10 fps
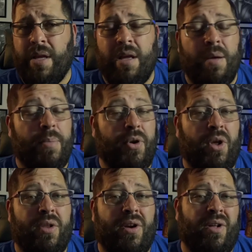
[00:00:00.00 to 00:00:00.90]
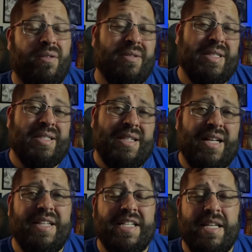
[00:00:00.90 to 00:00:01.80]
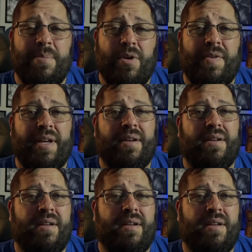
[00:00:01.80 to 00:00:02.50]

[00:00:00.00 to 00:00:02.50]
But all in all, a decent movie.